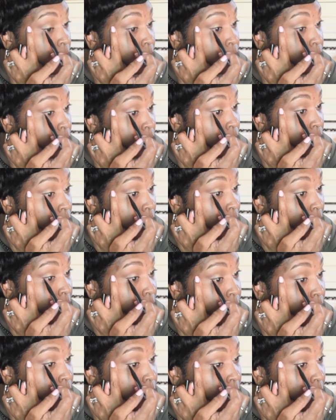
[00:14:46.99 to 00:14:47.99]
So I
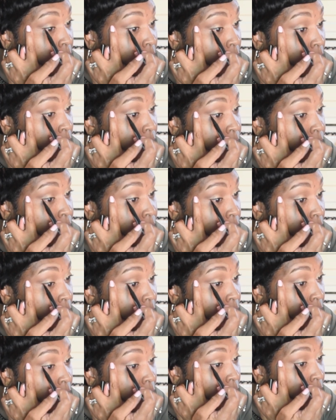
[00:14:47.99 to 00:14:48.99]
have to be careful